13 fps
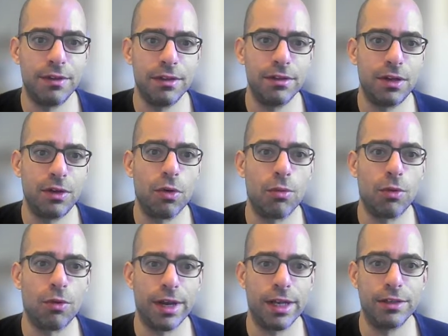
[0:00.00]
of the
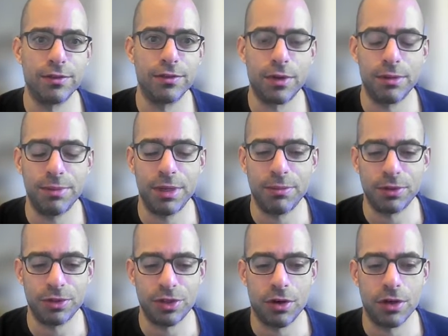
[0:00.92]
normal range of what
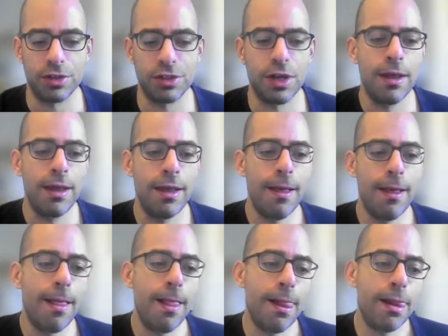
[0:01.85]
people charge.
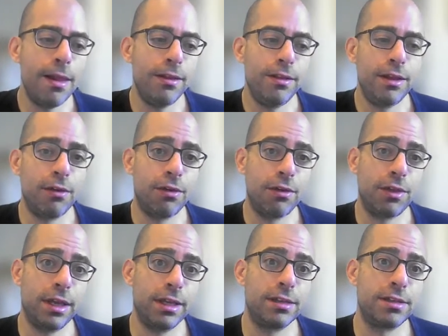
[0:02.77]
The other
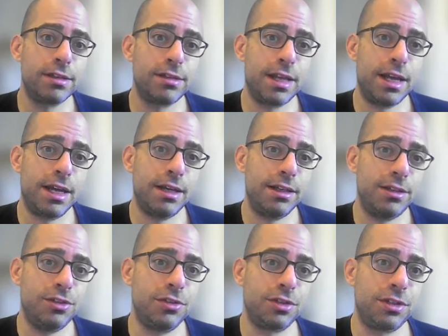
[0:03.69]
thing is that
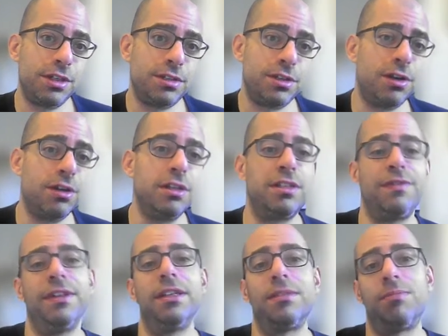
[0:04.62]
it's usually attorney's
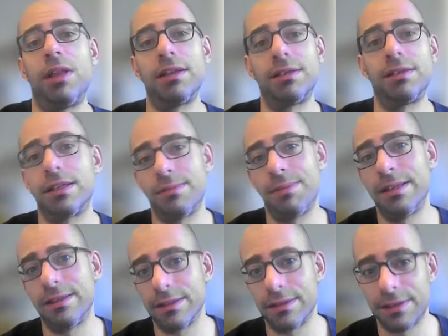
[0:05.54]
fees plus
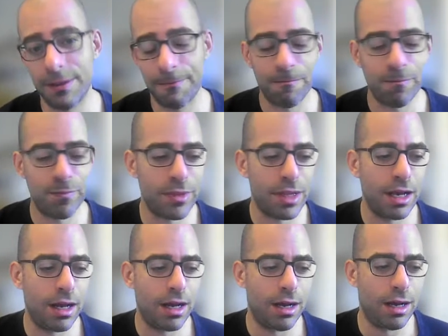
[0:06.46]
expenses.
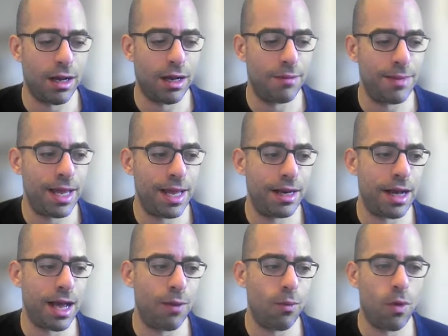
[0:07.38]
And
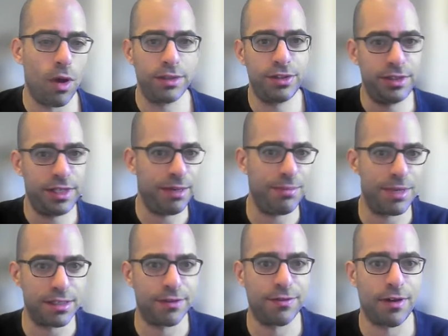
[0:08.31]
I want to
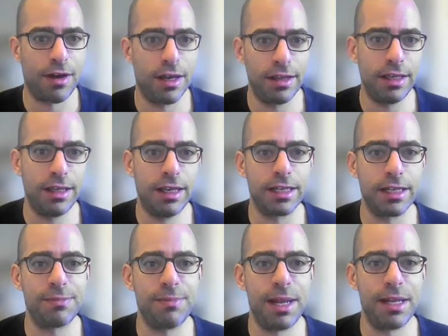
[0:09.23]
demystify the
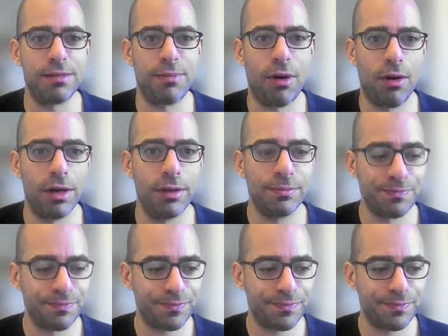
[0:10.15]
expense part